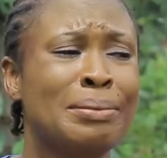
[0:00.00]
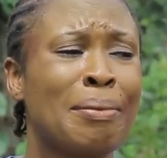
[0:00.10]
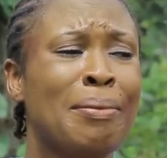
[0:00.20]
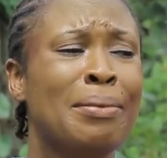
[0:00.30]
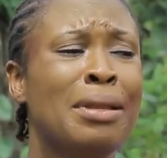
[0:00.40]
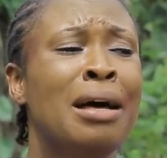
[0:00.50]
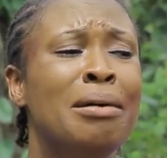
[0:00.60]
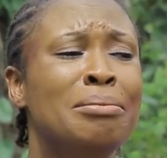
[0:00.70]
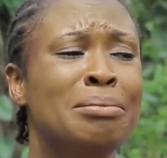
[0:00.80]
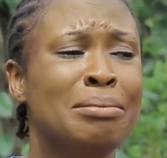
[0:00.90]
go where
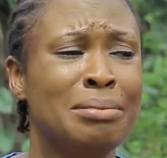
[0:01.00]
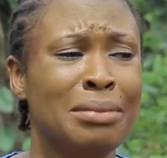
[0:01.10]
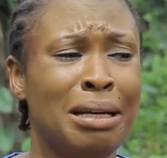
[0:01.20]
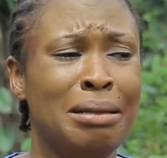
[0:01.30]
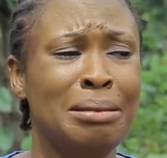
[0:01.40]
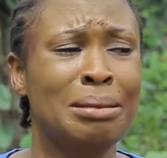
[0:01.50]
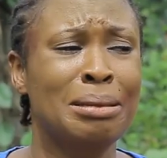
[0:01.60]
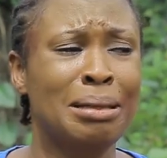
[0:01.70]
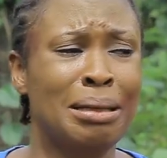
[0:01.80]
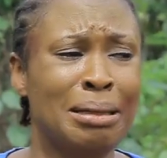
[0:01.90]
warm, what is
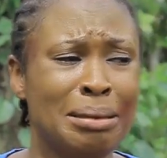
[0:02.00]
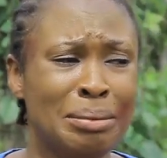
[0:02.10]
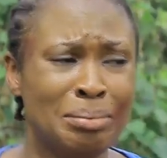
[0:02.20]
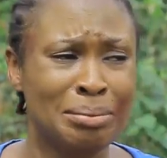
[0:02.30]
possible? Hey,